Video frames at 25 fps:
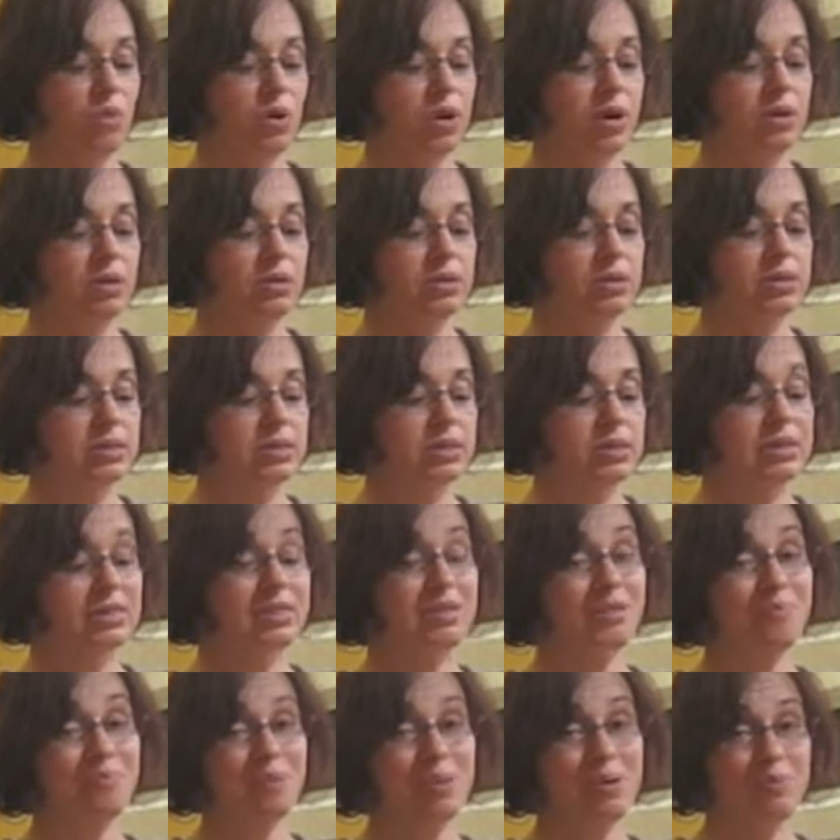oils.
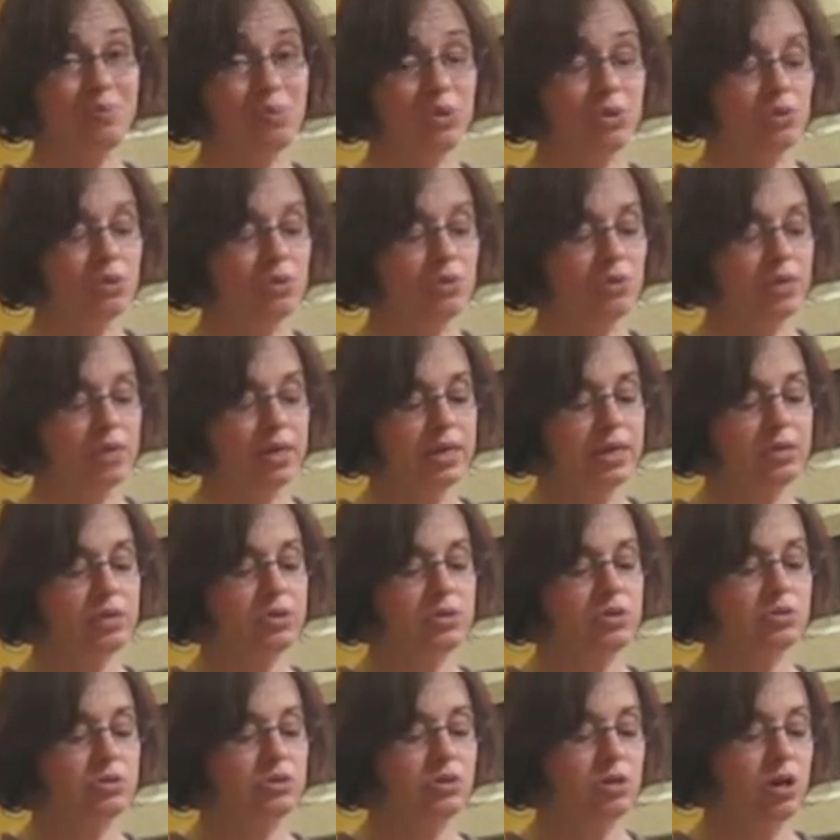Some people don't like
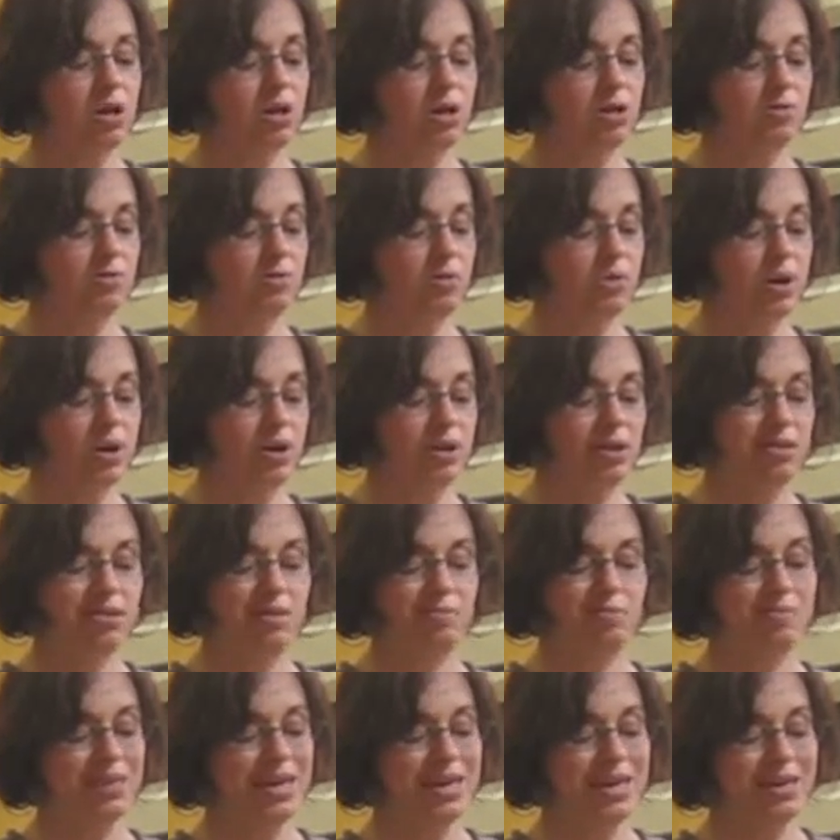to use olive oil
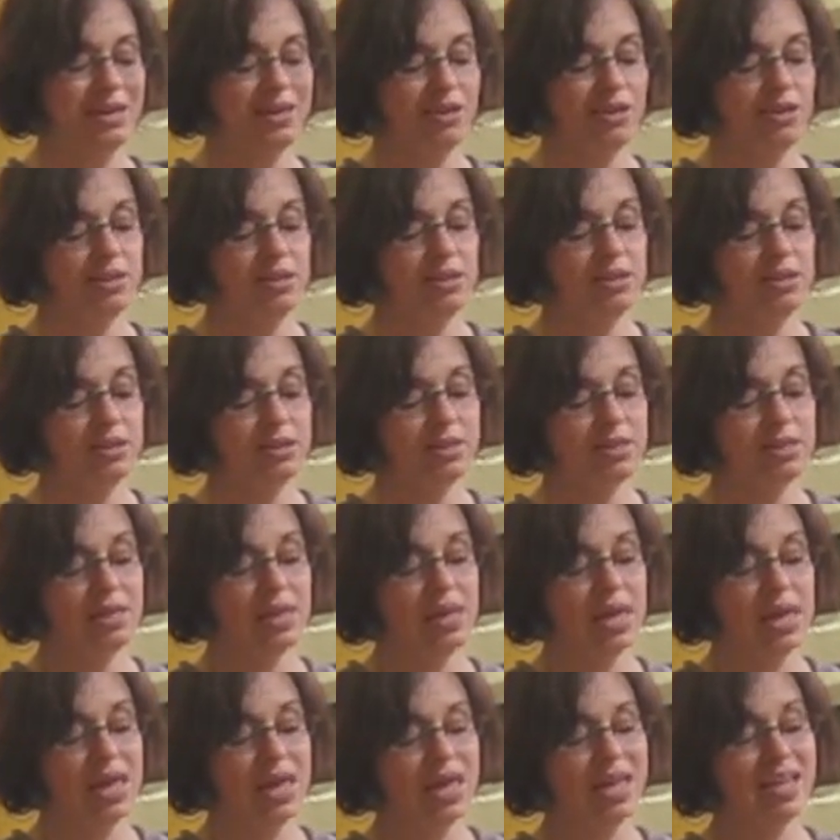in baked goods
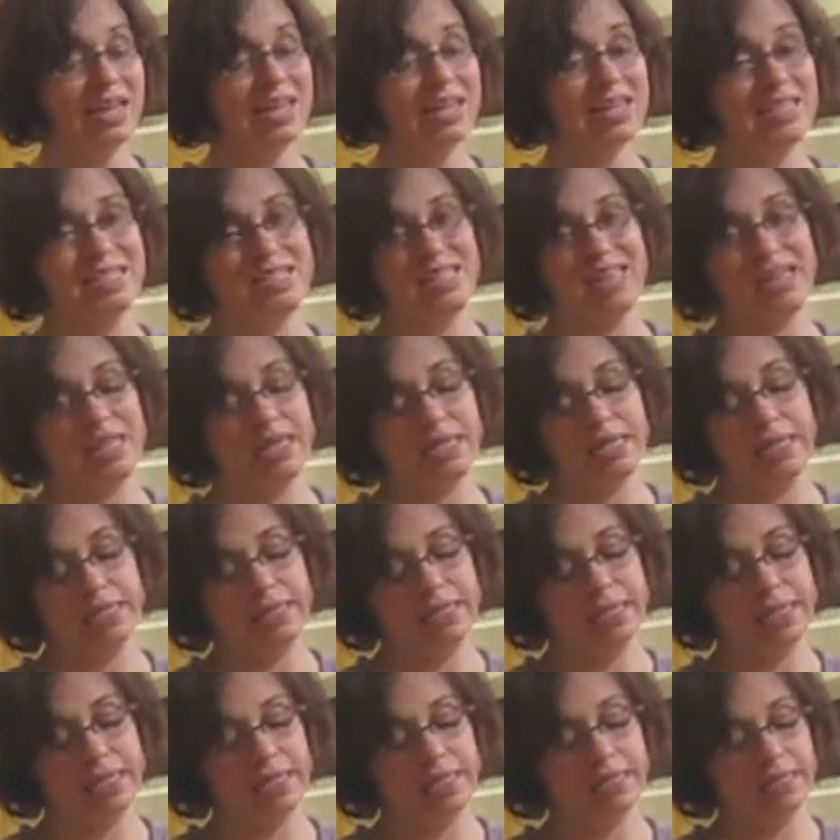because they can
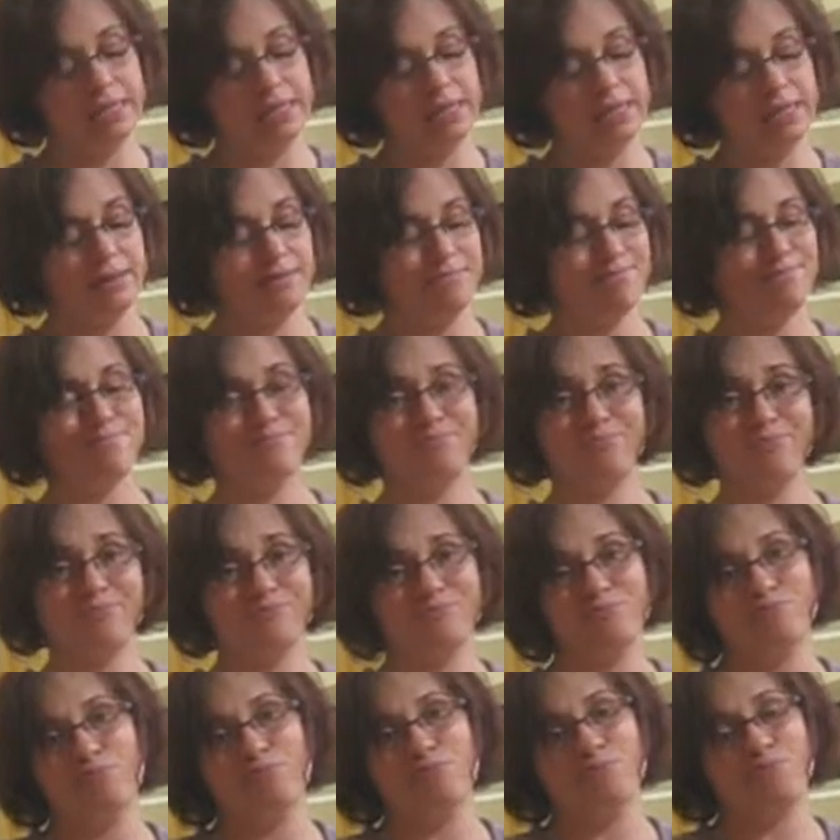taste it.
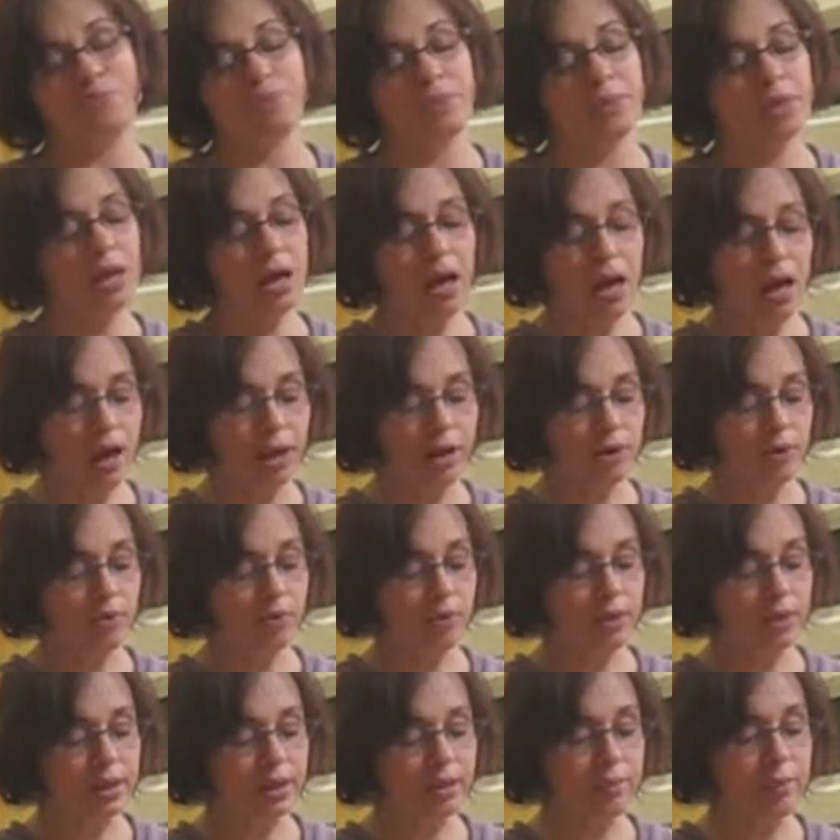I
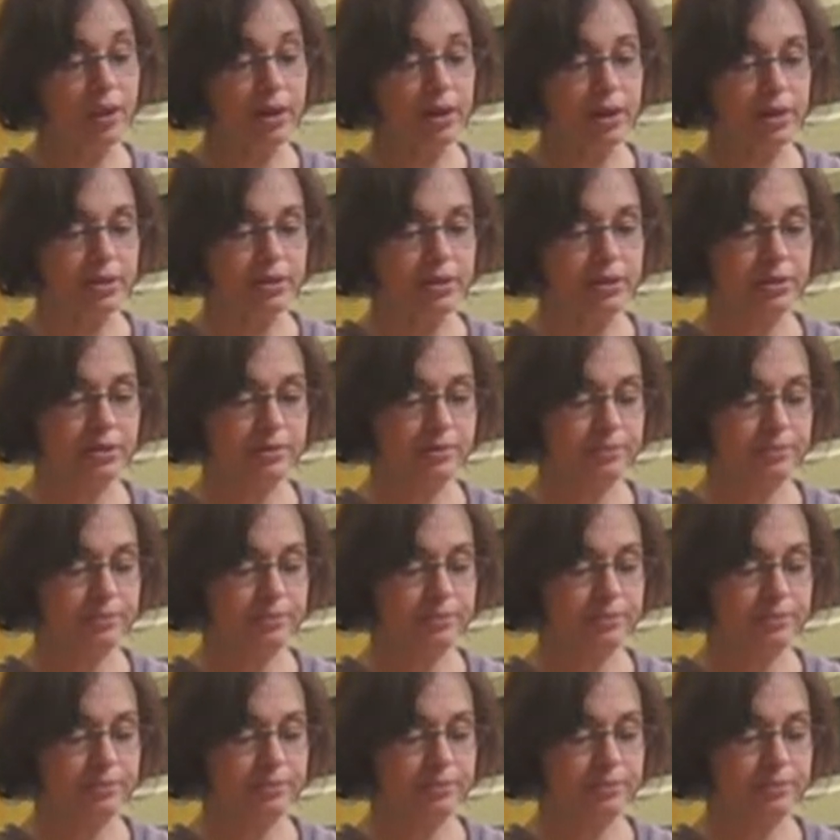don't really mind.